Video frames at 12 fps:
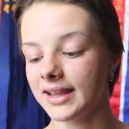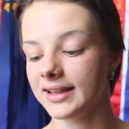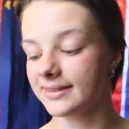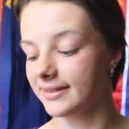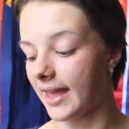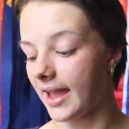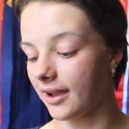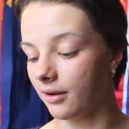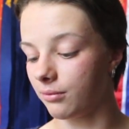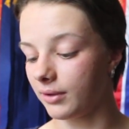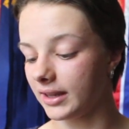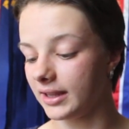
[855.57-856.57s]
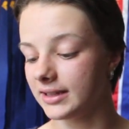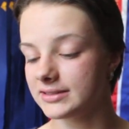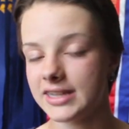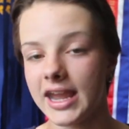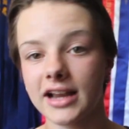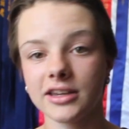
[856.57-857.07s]
It's like a really
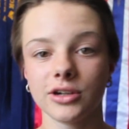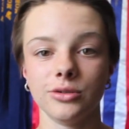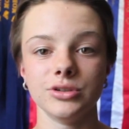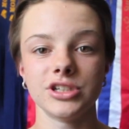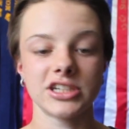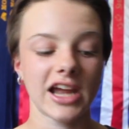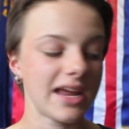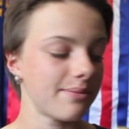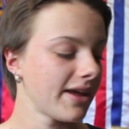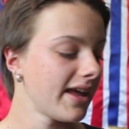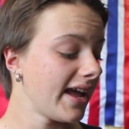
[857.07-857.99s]
technical shape.